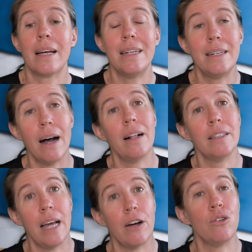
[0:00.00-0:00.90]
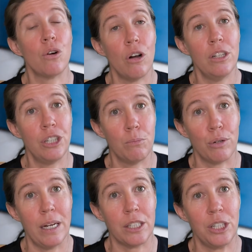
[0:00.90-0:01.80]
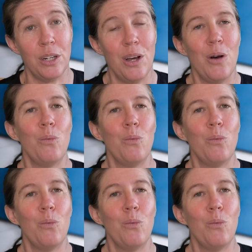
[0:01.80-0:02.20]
can dial down your collagen production,